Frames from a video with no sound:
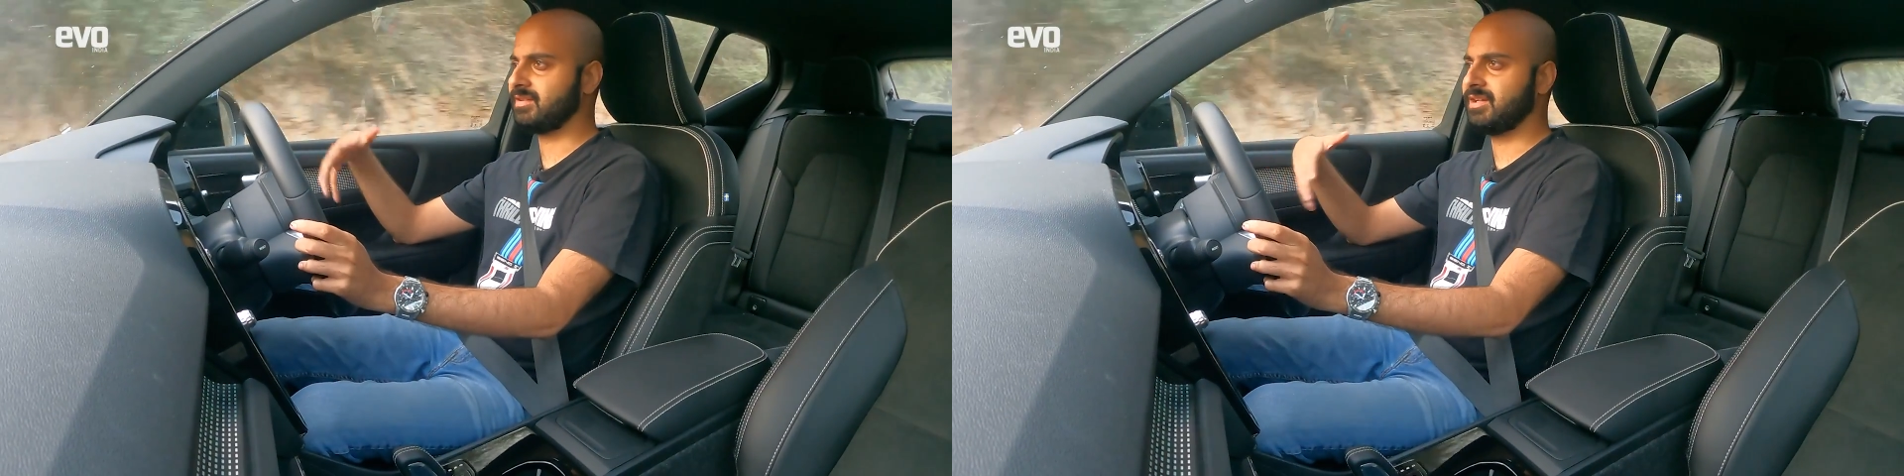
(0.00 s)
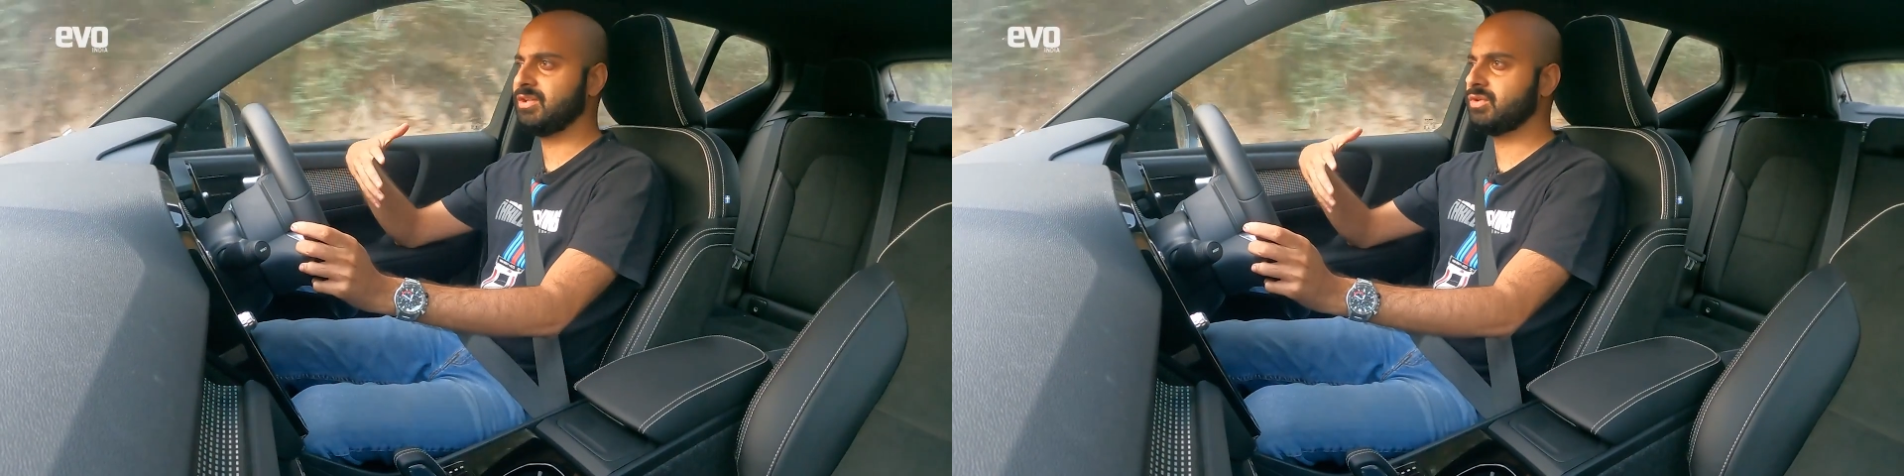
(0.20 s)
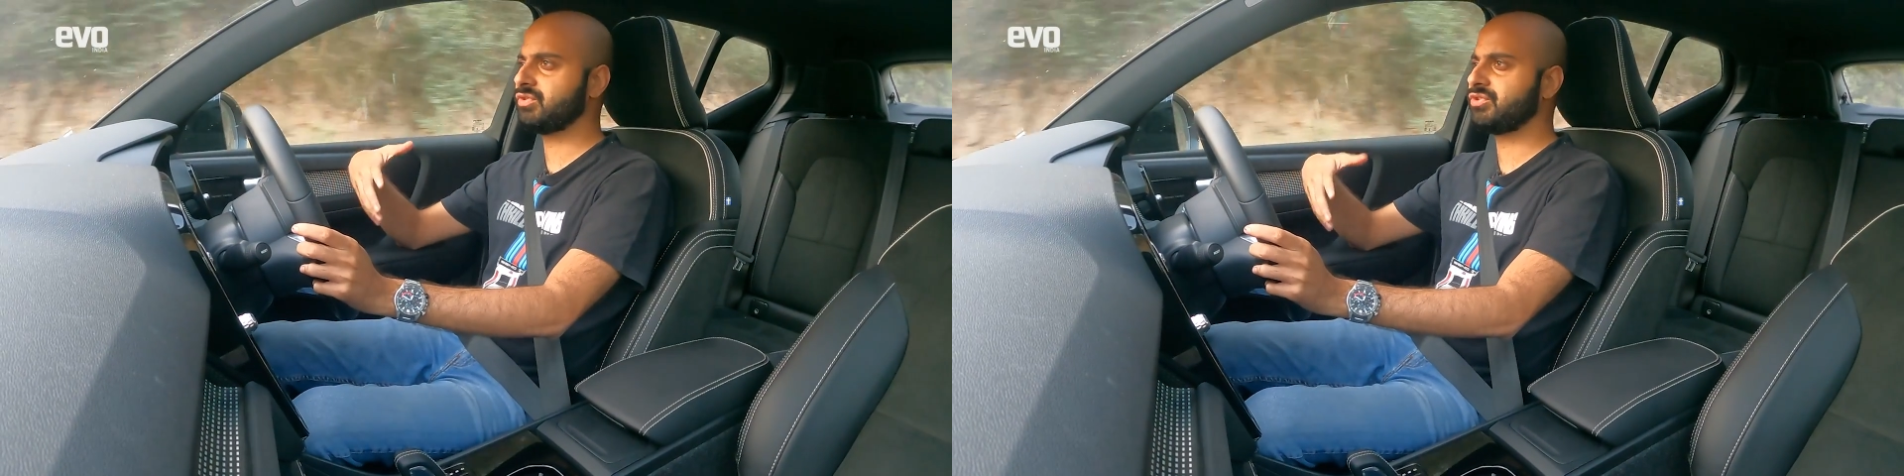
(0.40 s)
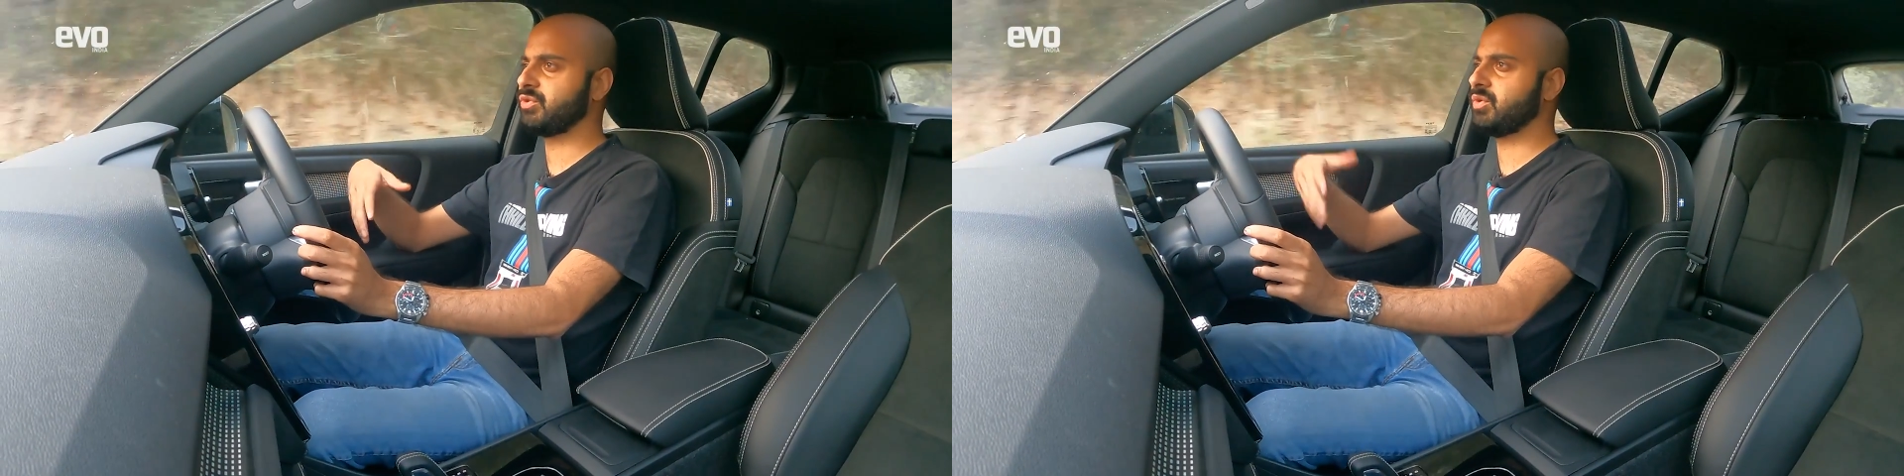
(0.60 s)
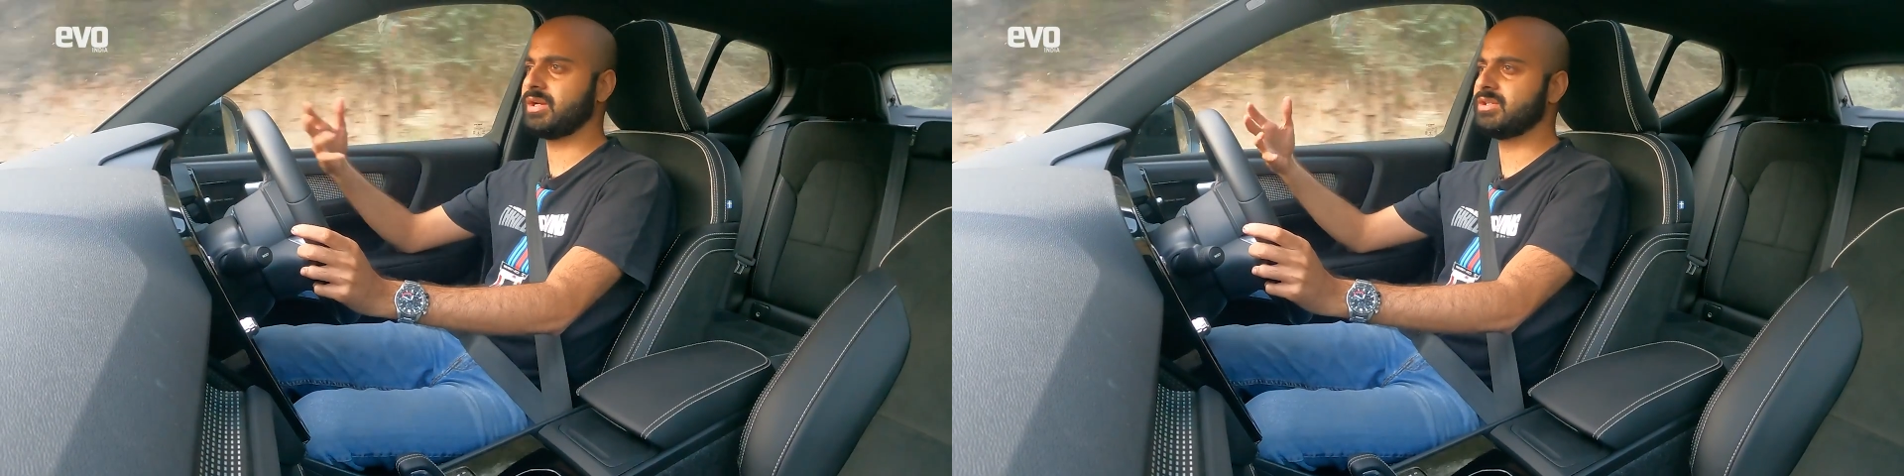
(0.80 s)
It looks so
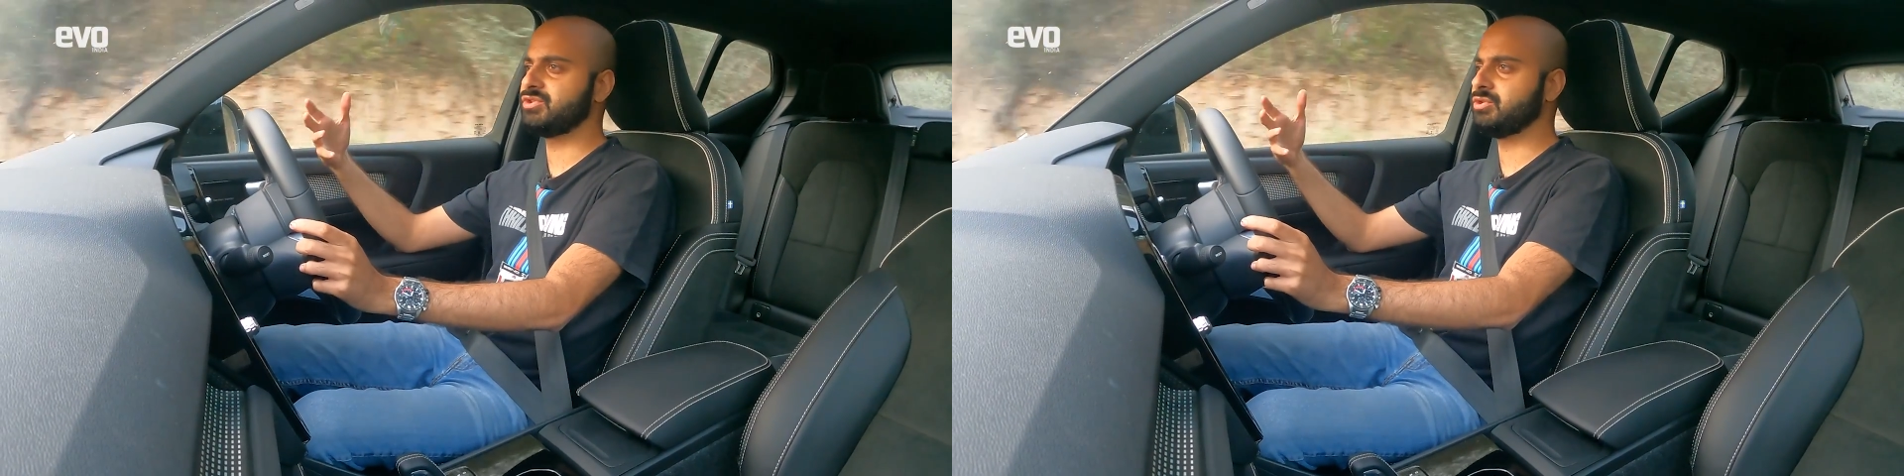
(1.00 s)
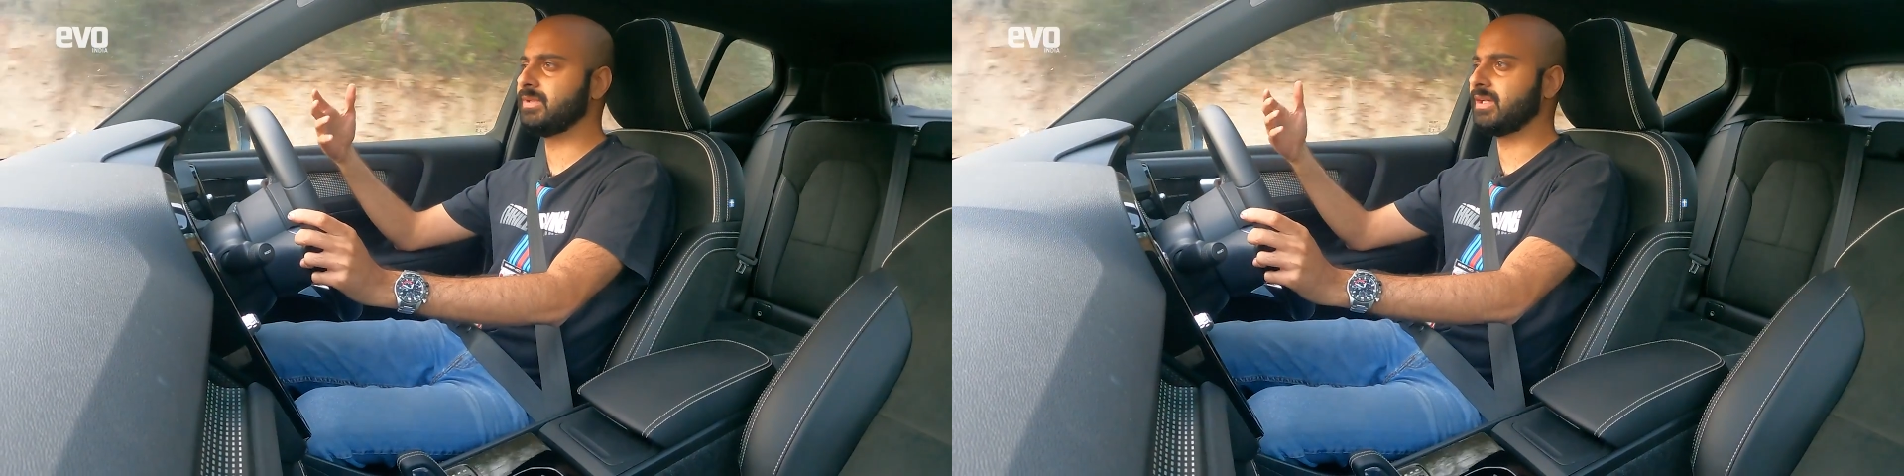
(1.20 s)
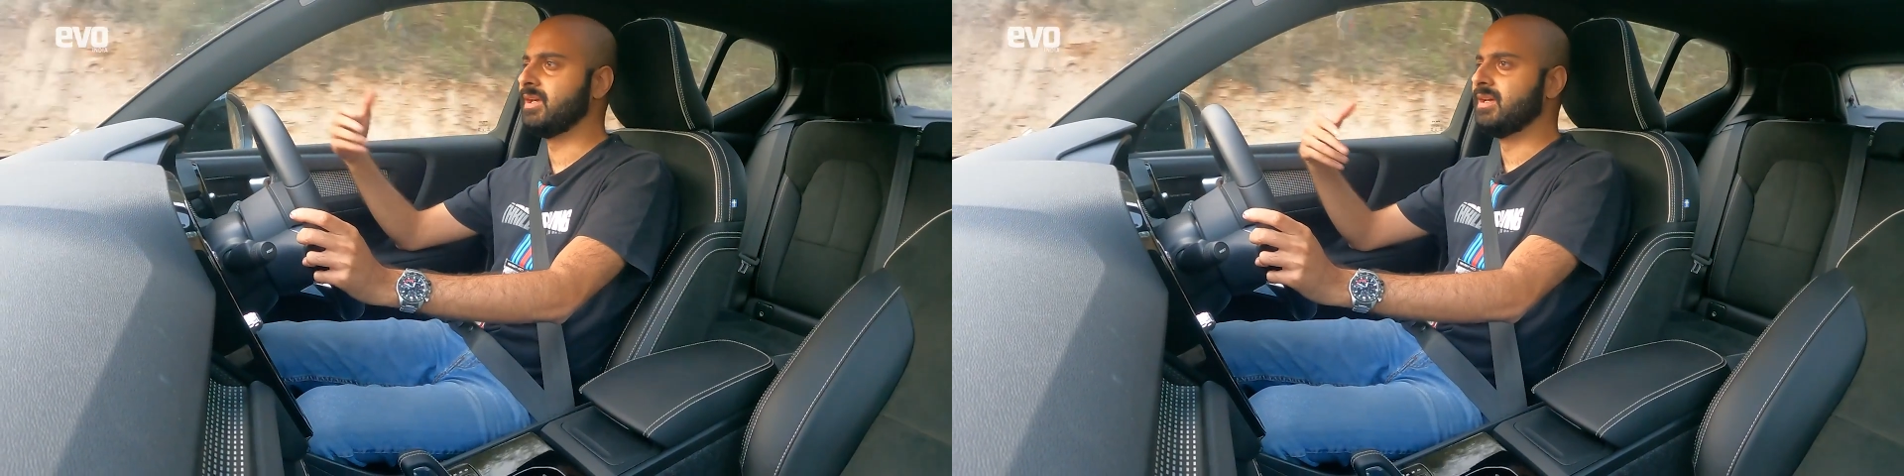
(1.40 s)
unassuming.